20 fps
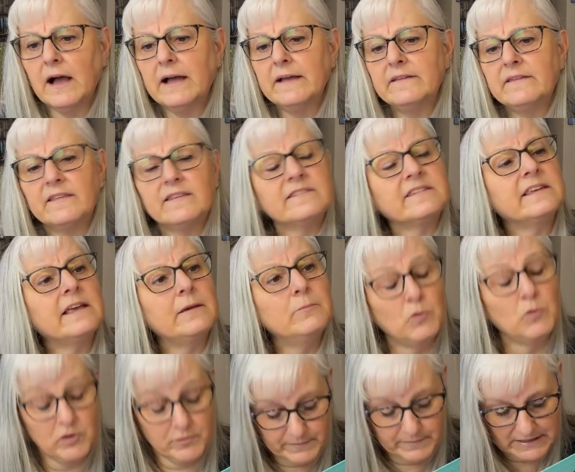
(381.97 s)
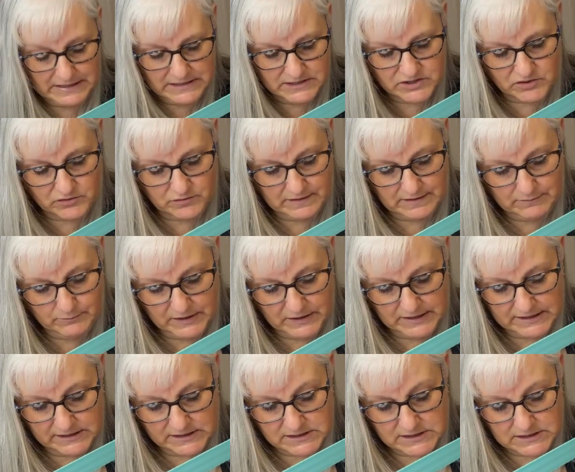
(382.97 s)
say more mint green, but
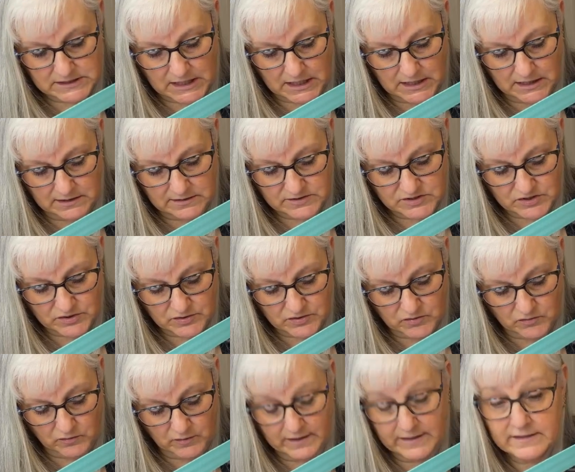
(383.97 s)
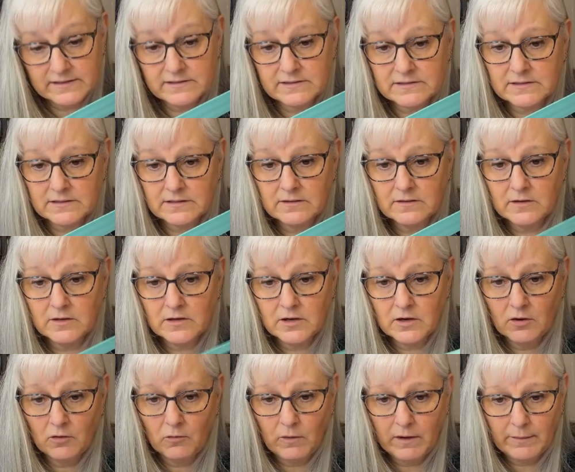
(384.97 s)
it's turquoise
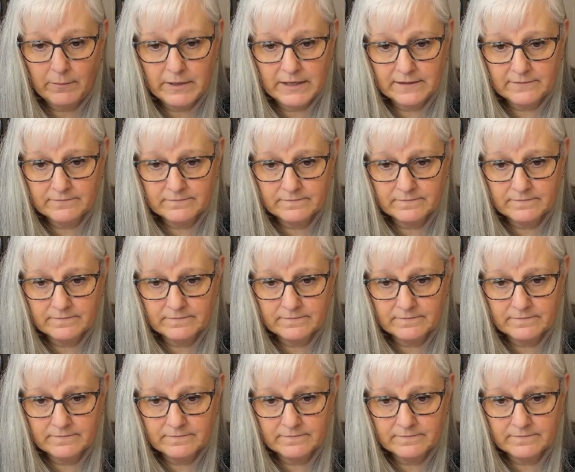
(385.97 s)
webbing.